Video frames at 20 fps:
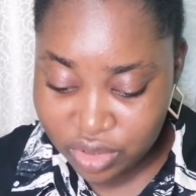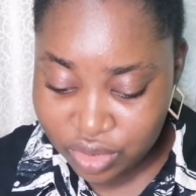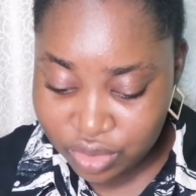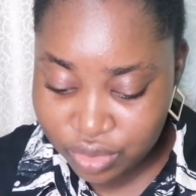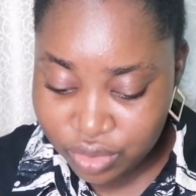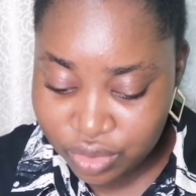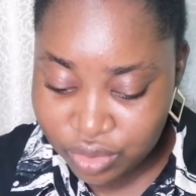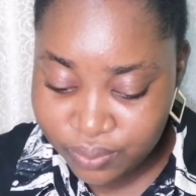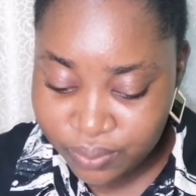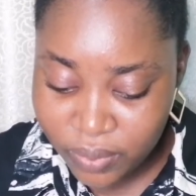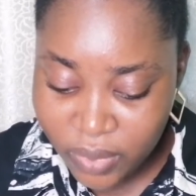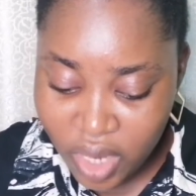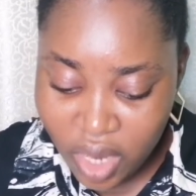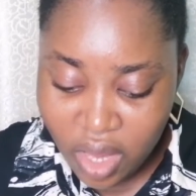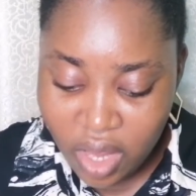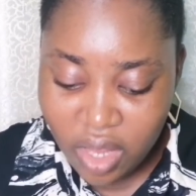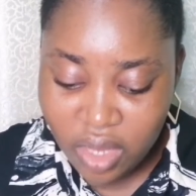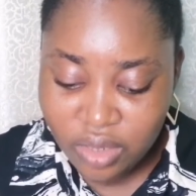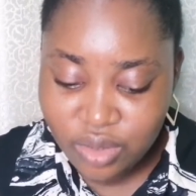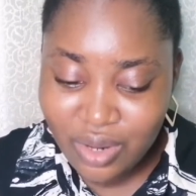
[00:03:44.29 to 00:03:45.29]
So
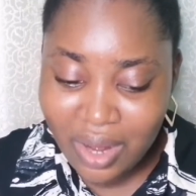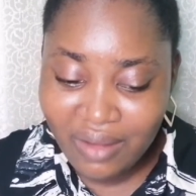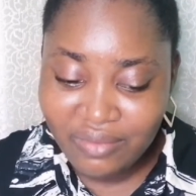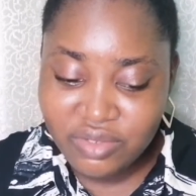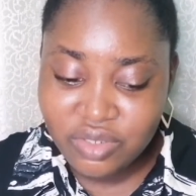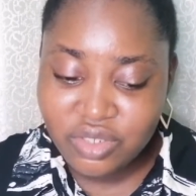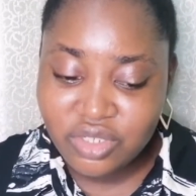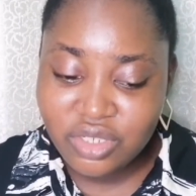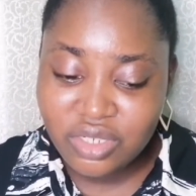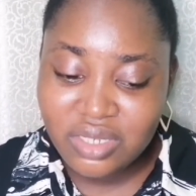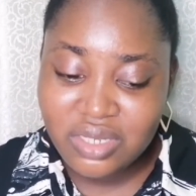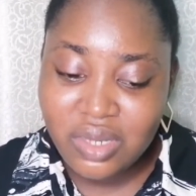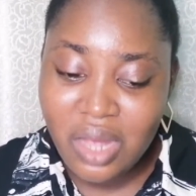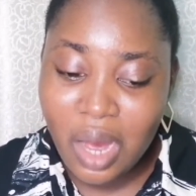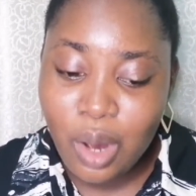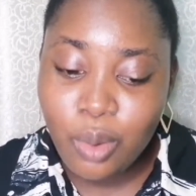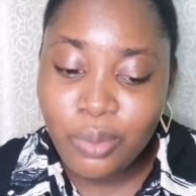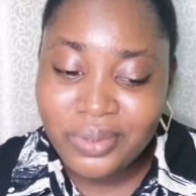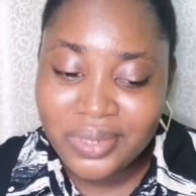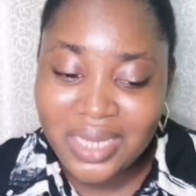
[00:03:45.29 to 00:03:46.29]
you have to just
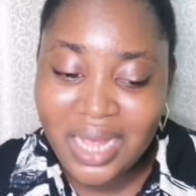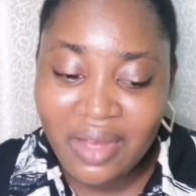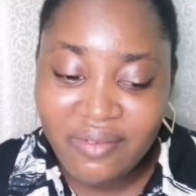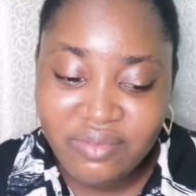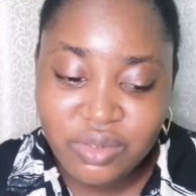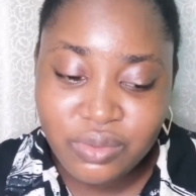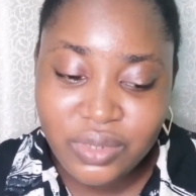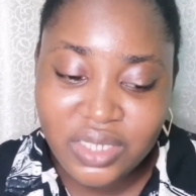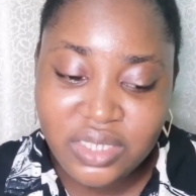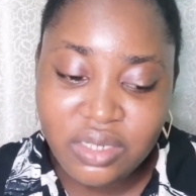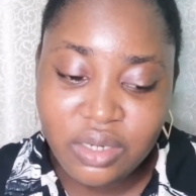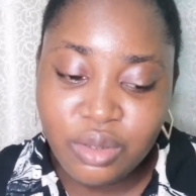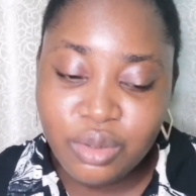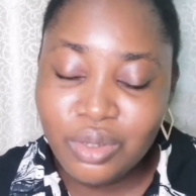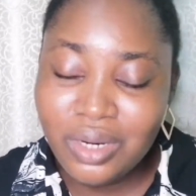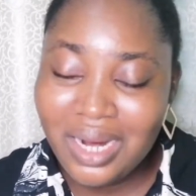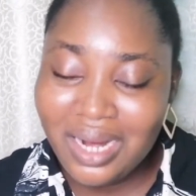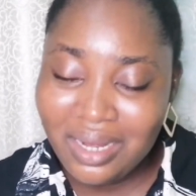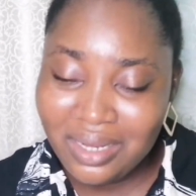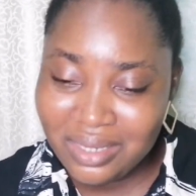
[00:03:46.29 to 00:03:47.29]
observe the way the
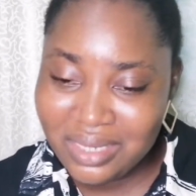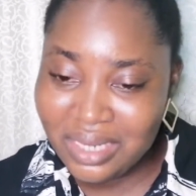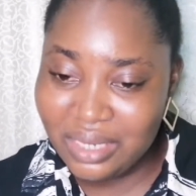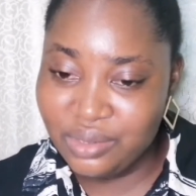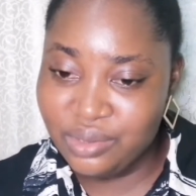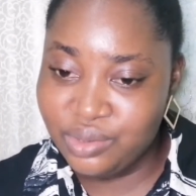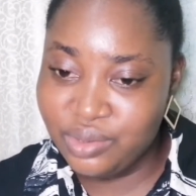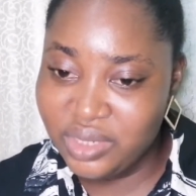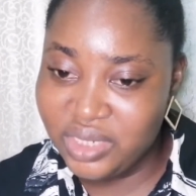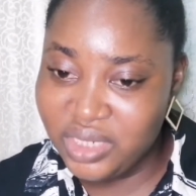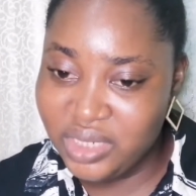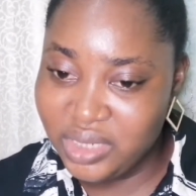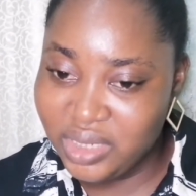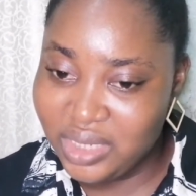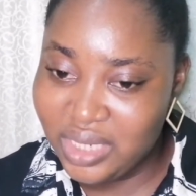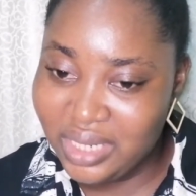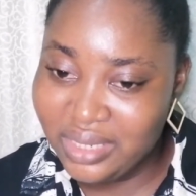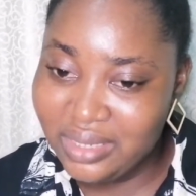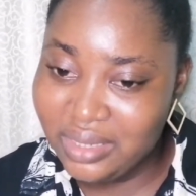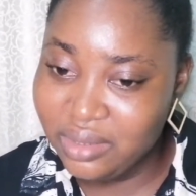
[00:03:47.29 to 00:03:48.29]
locals are doing
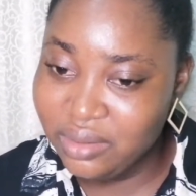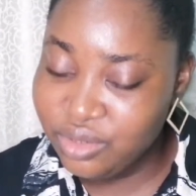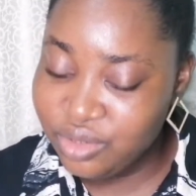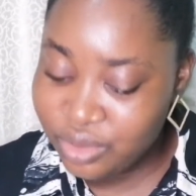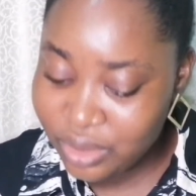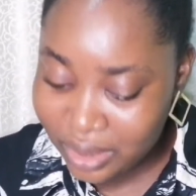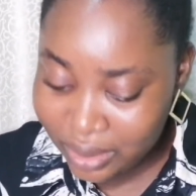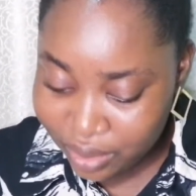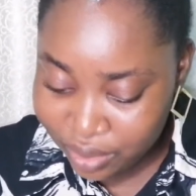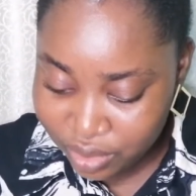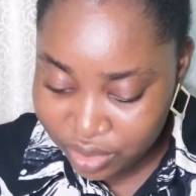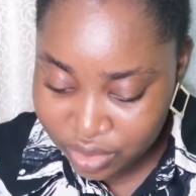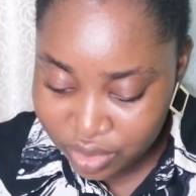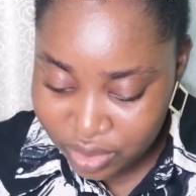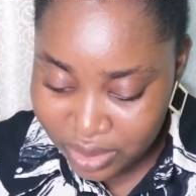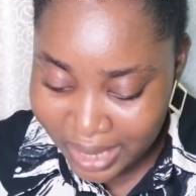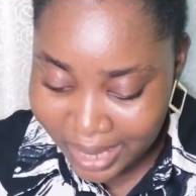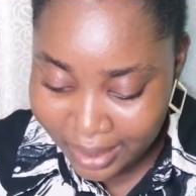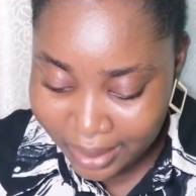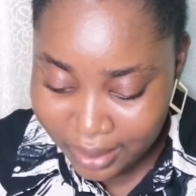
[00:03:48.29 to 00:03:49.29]
it, and then you are going
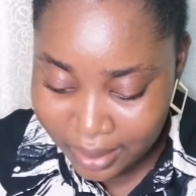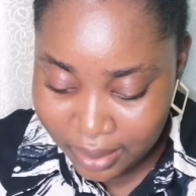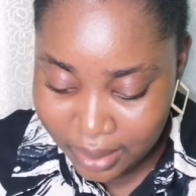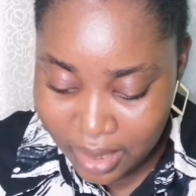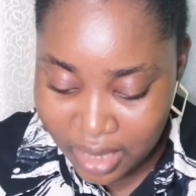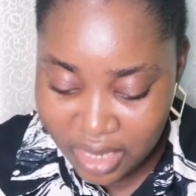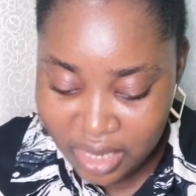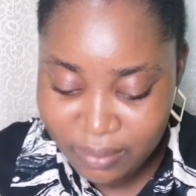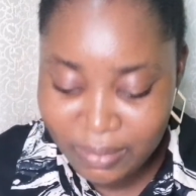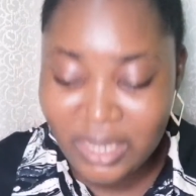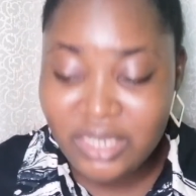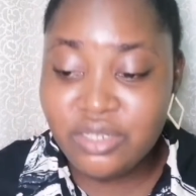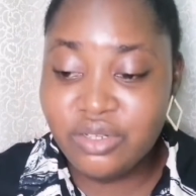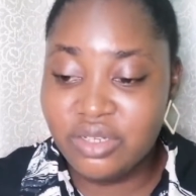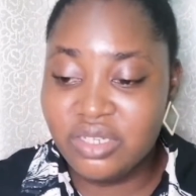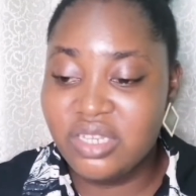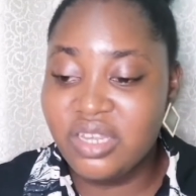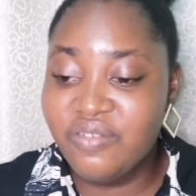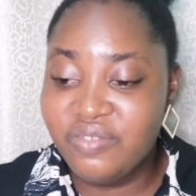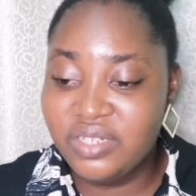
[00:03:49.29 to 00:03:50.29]
to like immerse
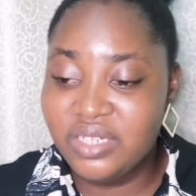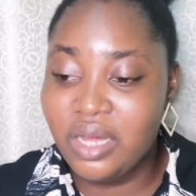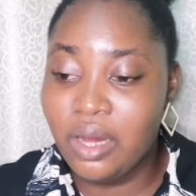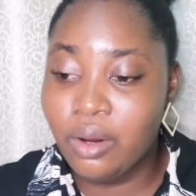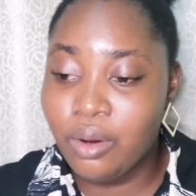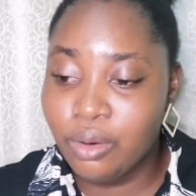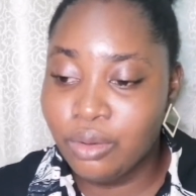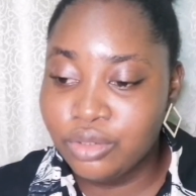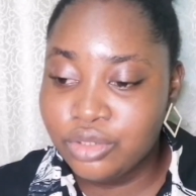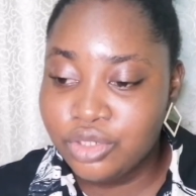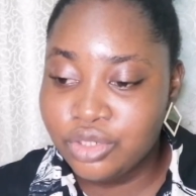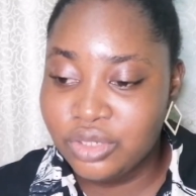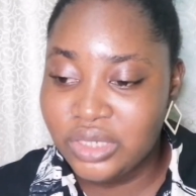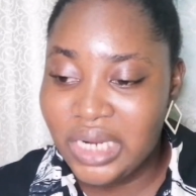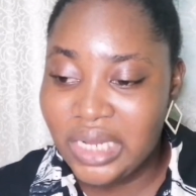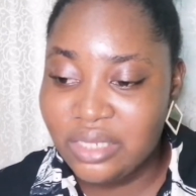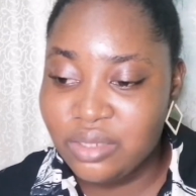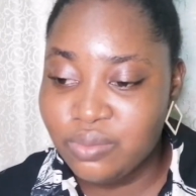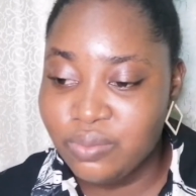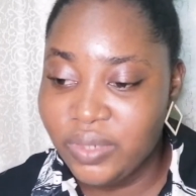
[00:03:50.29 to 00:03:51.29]
yourself in their culture
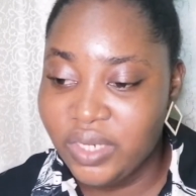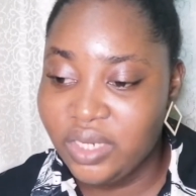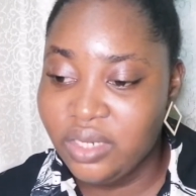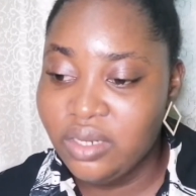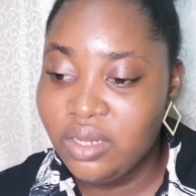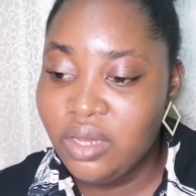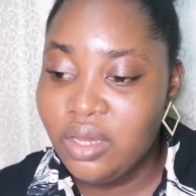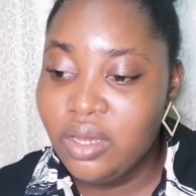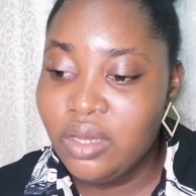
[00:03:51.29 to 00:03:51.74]
that way.